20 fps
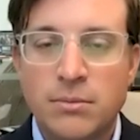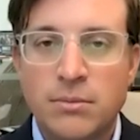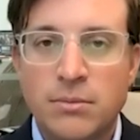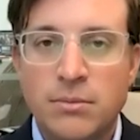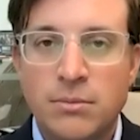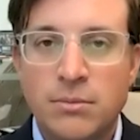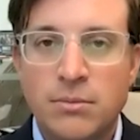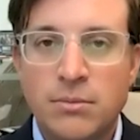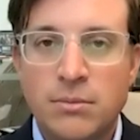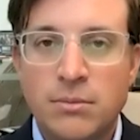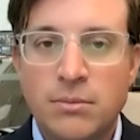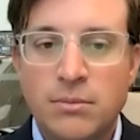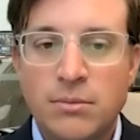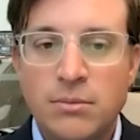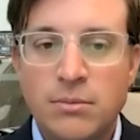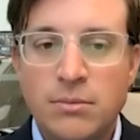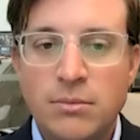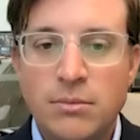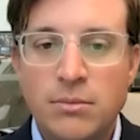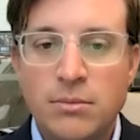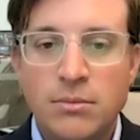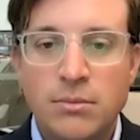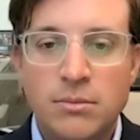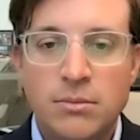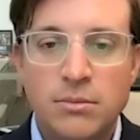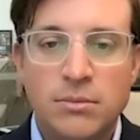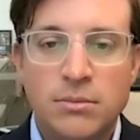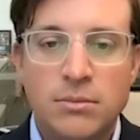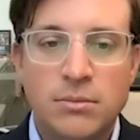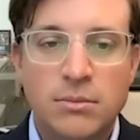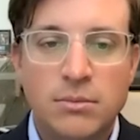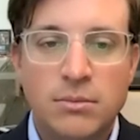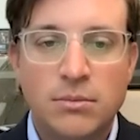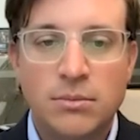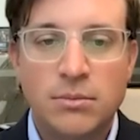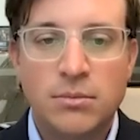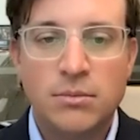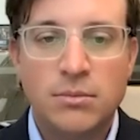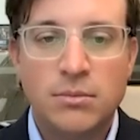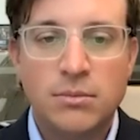
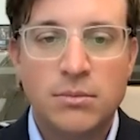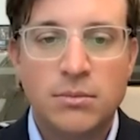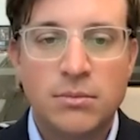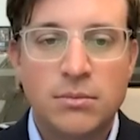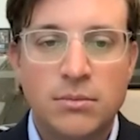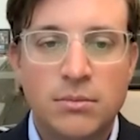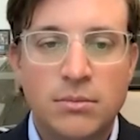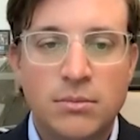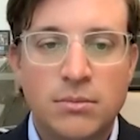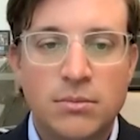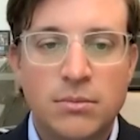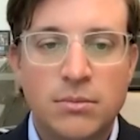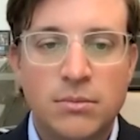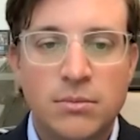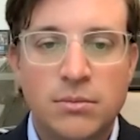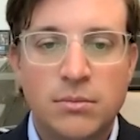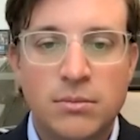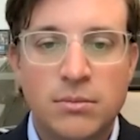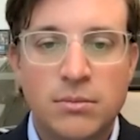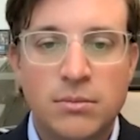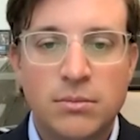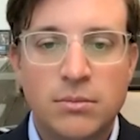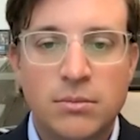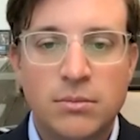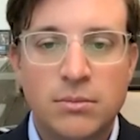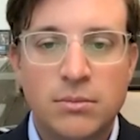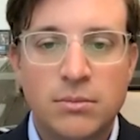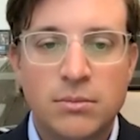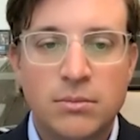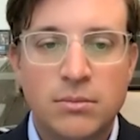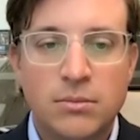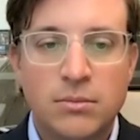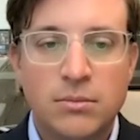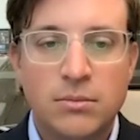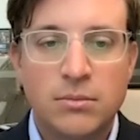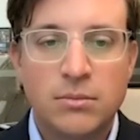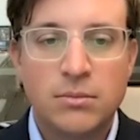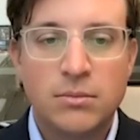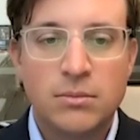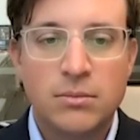
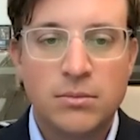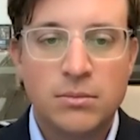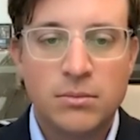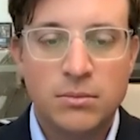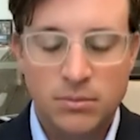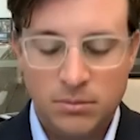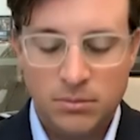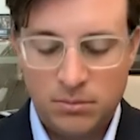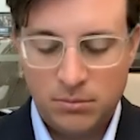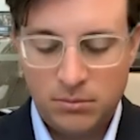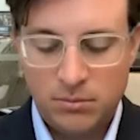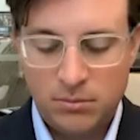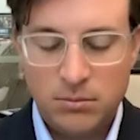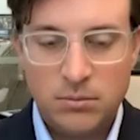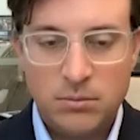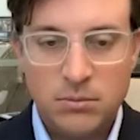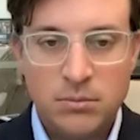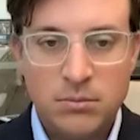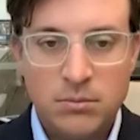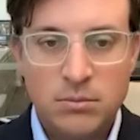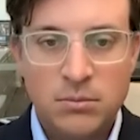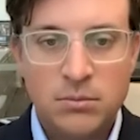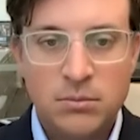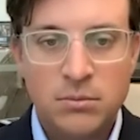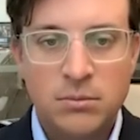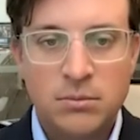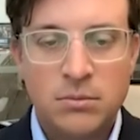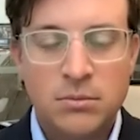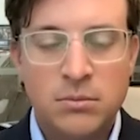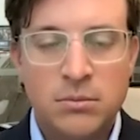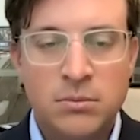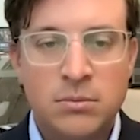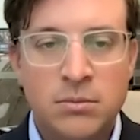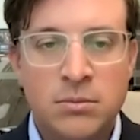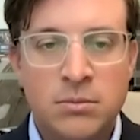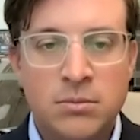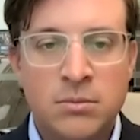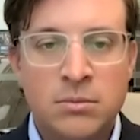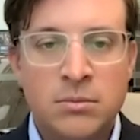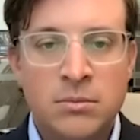
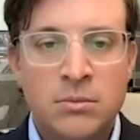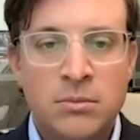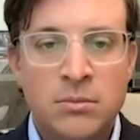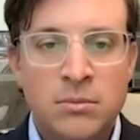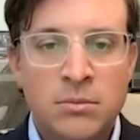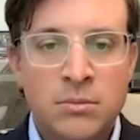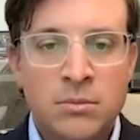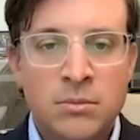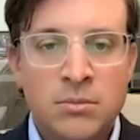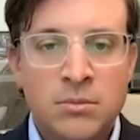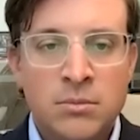This person isn't speaking.